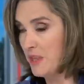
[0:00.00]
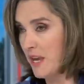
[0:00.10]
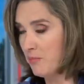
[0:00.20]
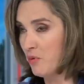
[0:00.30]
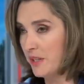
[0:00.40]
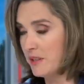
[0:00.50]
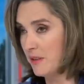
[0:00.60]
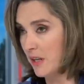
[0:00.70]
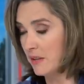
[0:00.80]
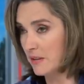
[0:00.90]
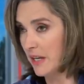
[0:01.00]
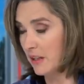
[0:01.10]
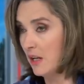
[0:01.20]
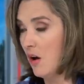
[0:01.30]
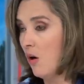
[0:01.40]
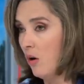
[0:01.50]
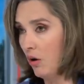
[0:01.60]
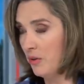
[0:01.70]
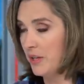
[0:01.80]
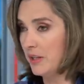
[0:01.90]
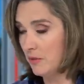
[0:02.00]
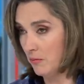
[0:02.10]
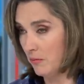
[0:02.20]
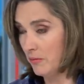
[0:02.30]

they when they point to things like all the